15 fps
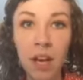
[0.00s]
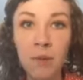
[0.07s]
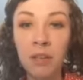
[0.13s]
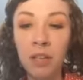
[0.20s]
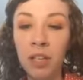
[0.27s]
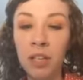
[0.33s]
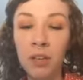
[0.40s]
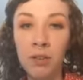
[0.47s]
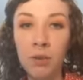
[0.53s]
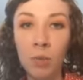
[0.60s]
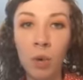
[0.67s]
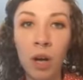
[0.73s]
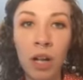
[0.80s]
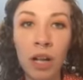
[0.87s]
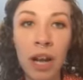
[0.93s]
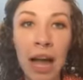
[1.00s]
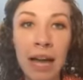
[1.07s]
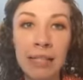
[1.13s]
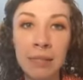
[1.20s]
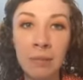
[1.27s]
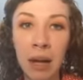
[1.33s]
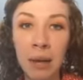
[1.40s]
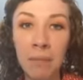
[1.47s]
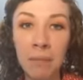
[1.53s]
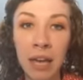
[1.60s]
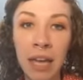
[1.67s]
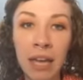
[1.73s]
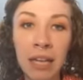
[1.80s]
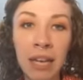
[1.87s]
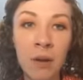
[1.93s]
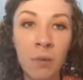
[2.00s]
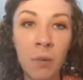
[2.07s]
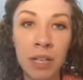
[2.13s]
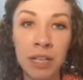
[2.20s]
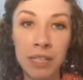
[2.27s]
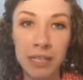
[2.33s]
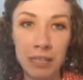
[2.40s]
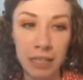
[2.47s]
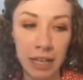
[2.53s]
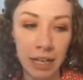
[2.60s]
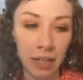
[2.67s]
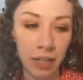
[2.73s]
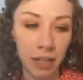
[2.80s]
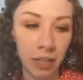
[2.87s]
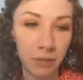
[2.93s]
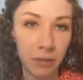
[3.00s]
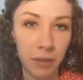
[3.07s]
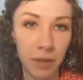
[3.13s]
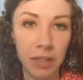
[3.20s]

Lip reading: I'm going to use one as my main and one as a lightener,